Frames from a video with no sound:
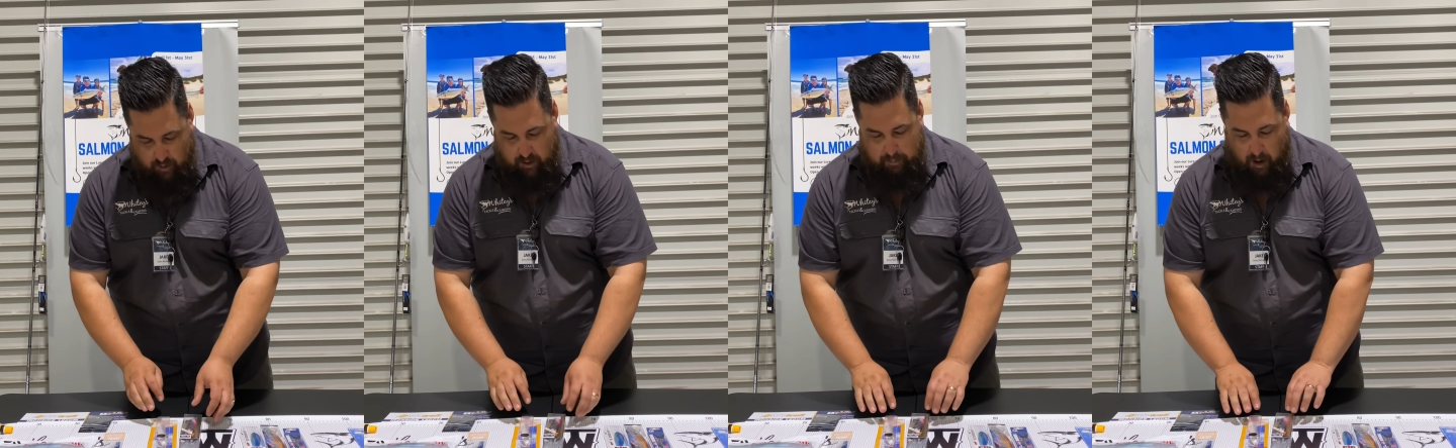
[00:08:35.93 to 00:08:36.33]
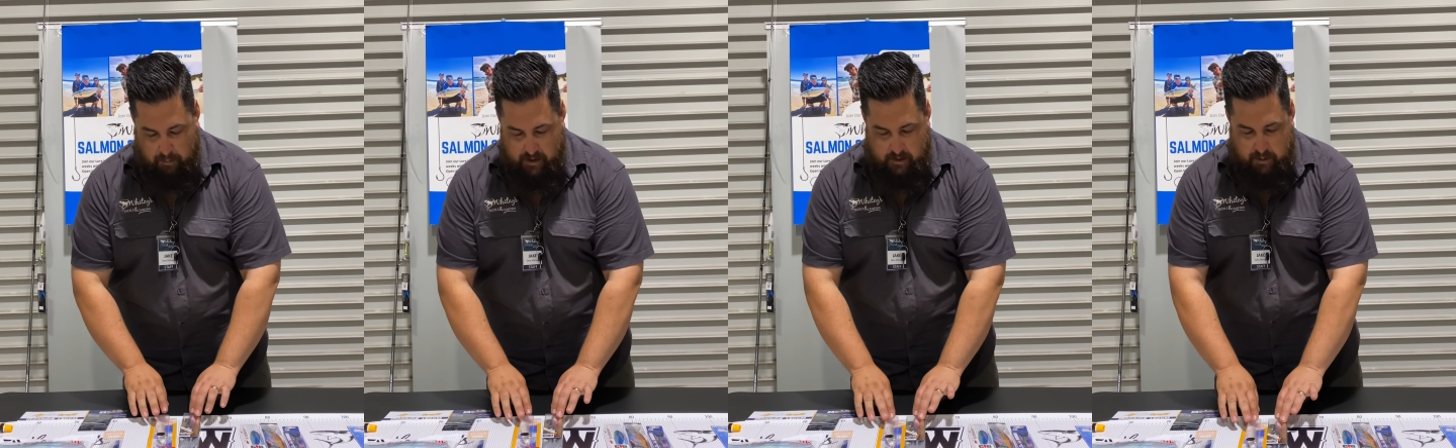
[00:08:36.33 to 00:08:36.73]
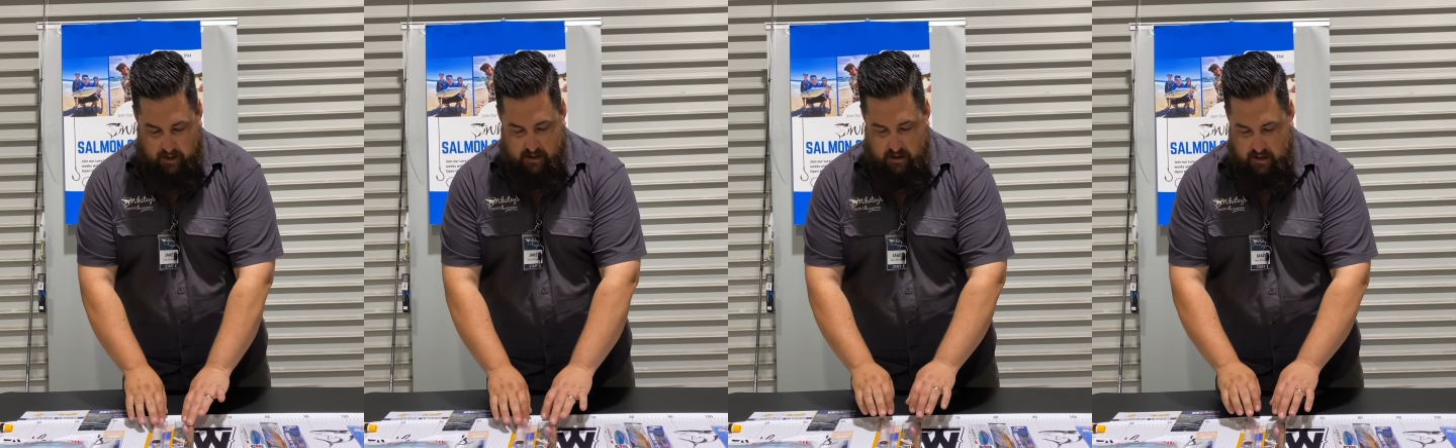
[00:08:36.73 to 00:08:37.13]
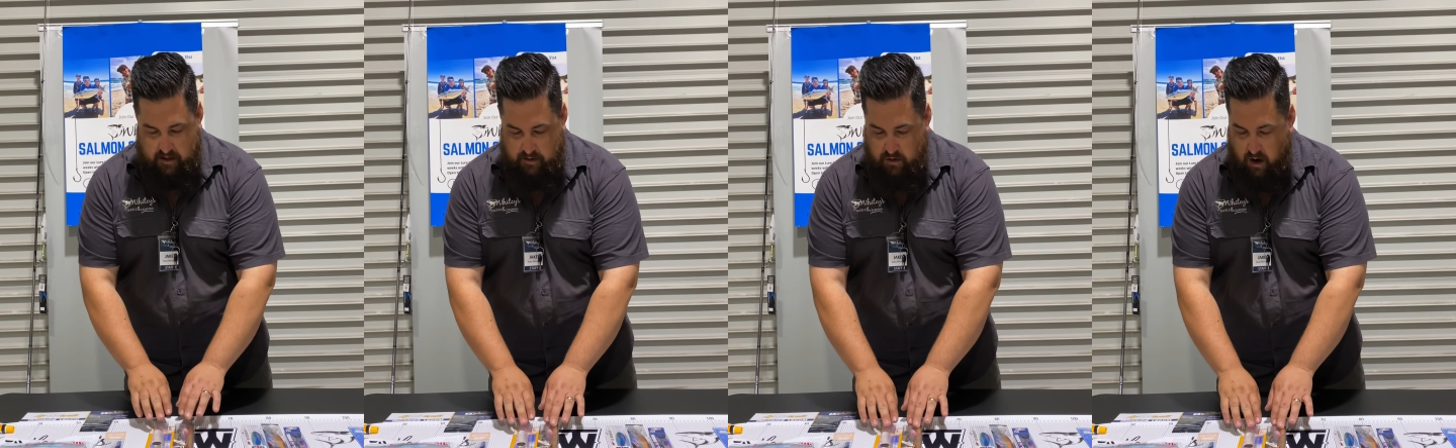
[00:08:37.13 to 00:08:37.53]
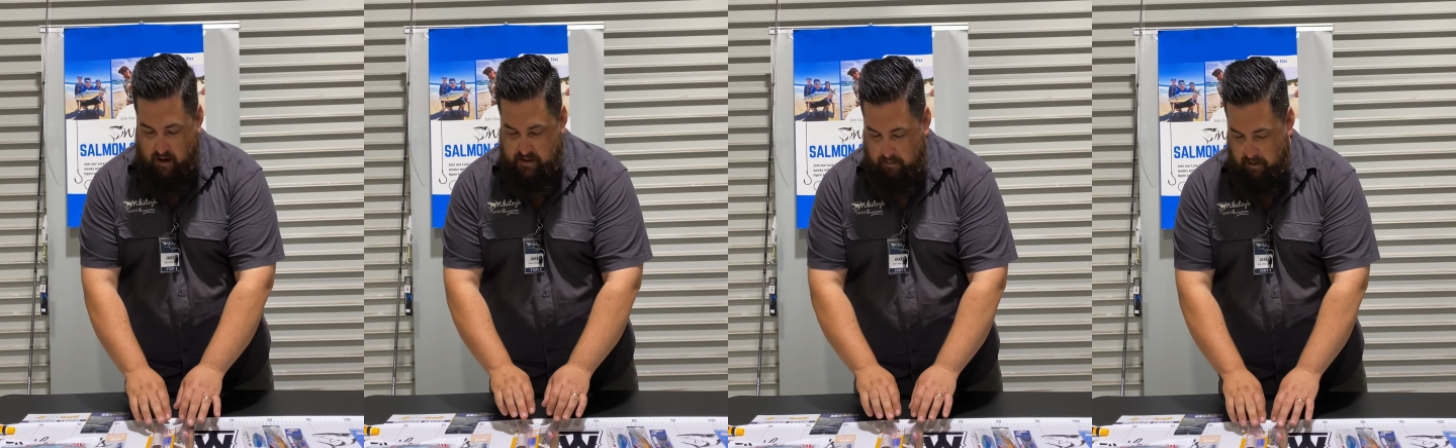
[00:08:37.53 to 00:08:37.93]
with poppers because it just
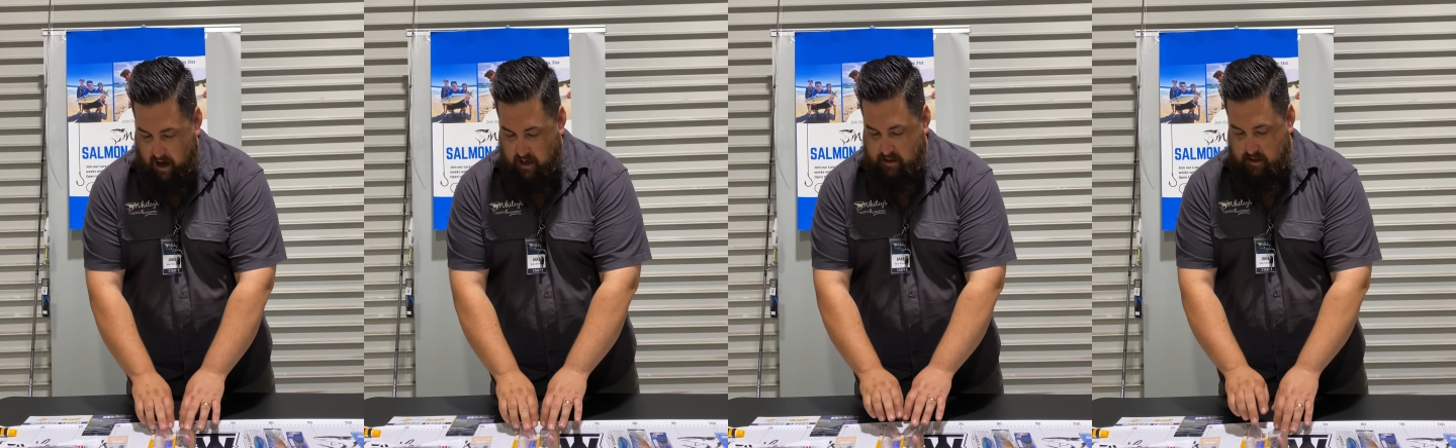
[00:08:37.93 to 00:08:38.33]
drives them nuts.